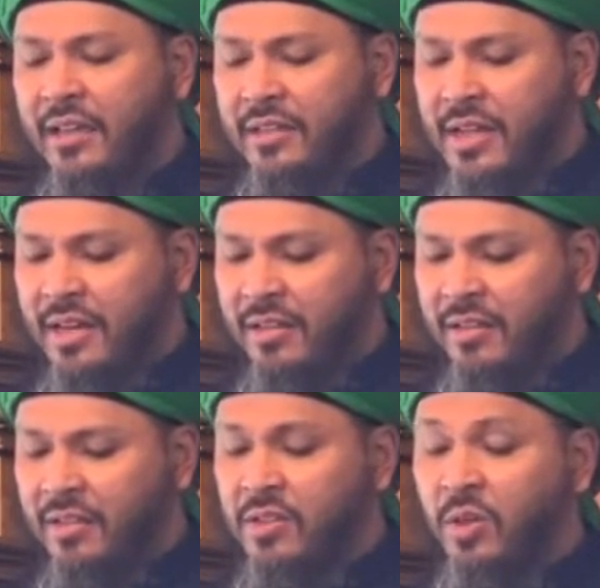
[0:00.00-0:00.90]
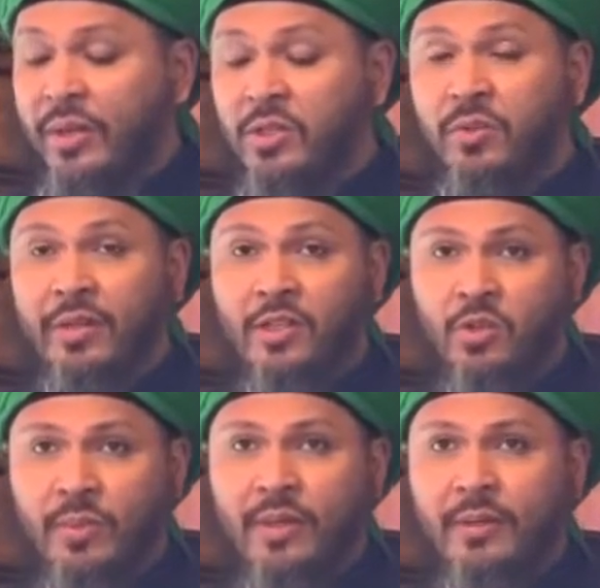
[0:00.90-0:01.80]
death is going to
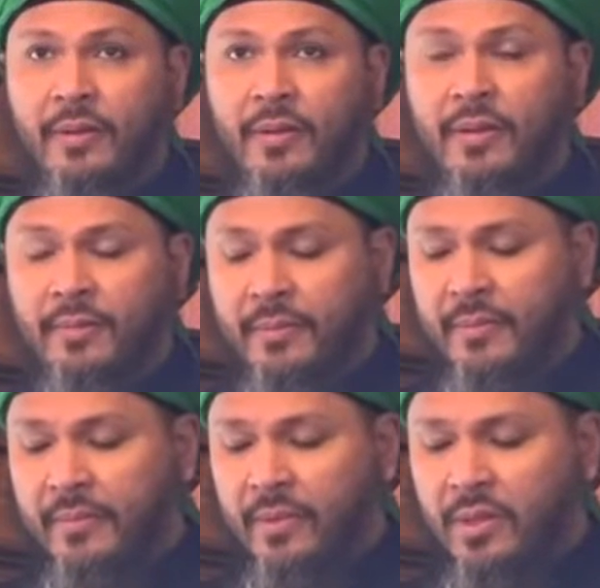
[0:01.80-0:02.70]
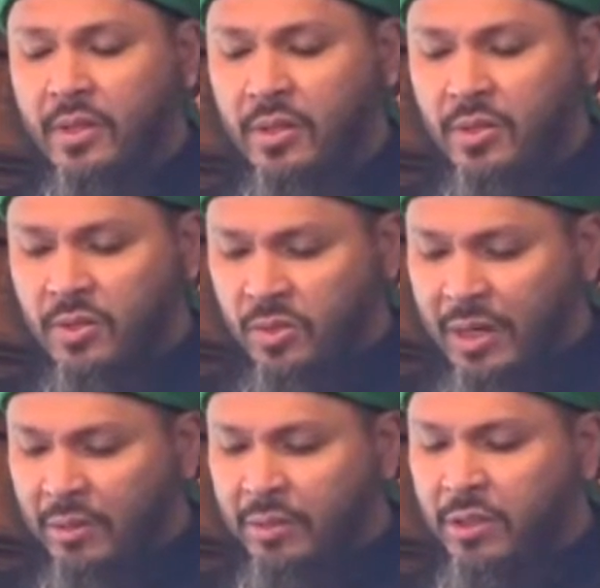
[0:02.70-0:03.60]
reach me. So
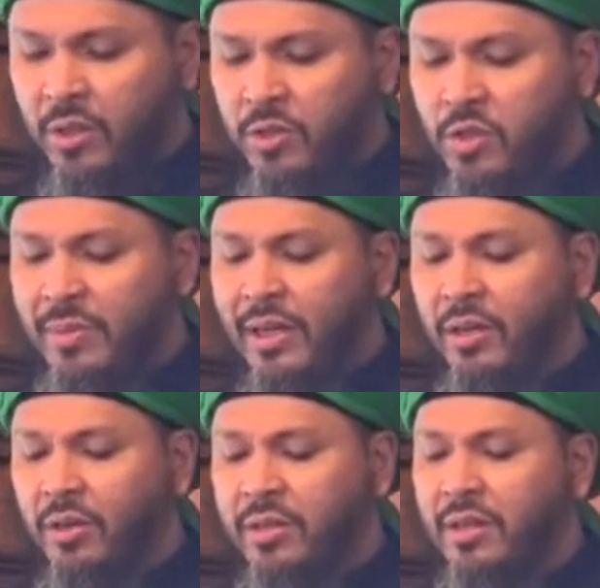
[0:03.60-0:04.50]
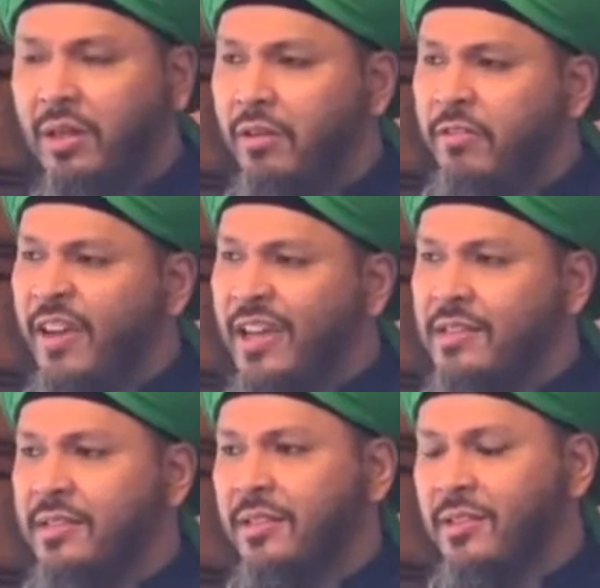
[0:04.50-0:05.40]
I will go to my Lord
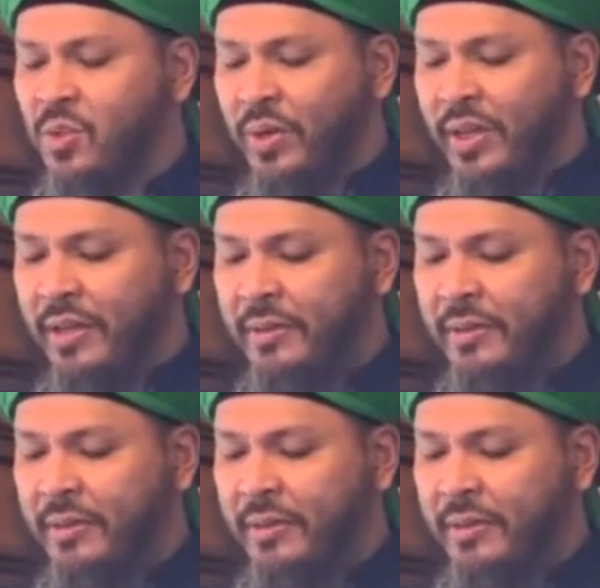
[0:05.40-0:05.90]
faster this way.